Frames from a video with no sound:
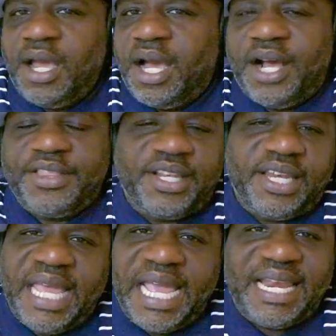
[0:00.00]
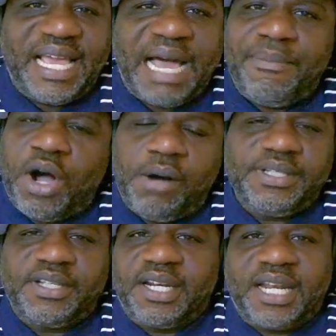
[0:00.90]
other than that, I'm
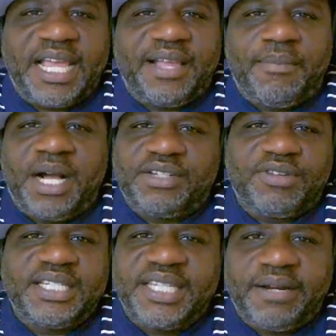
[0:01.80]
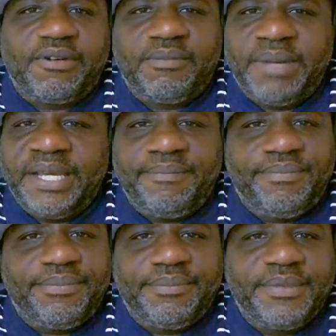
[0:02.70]
always going to like Montrezl Harrell,
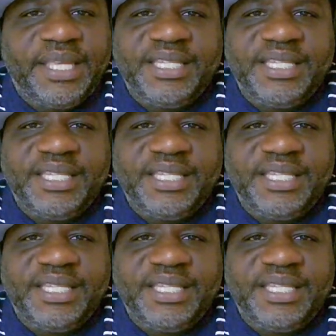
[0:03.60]
man.